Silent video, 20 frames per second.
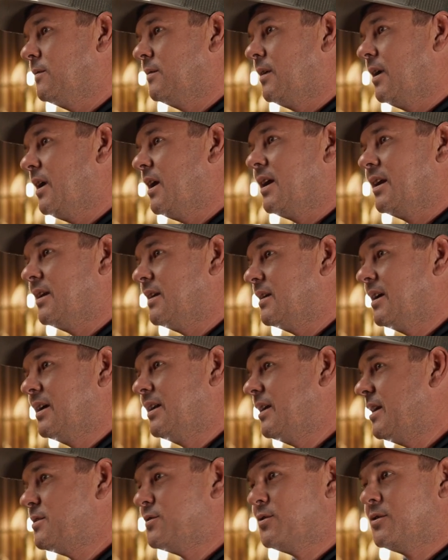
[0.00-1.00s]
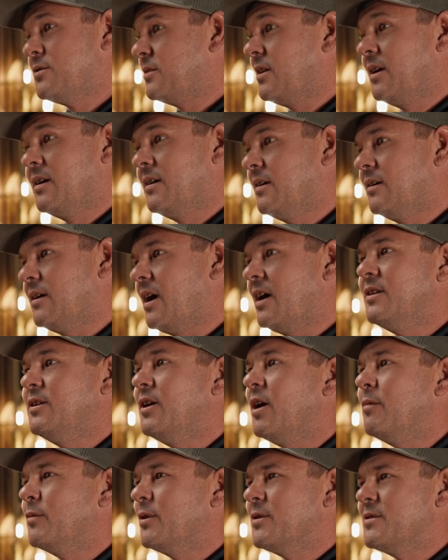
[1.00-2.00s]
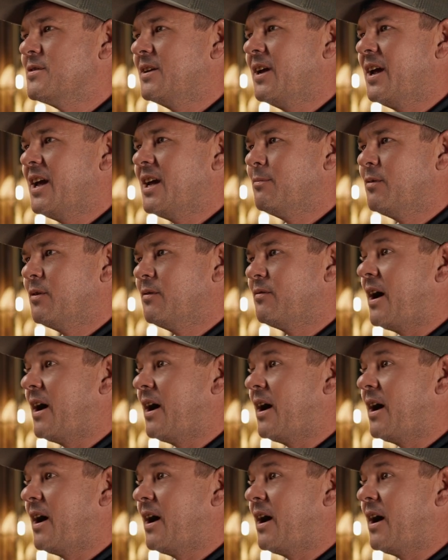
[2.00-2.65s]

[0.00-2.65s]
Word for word: And, 100%. and it's just a, a numbers game of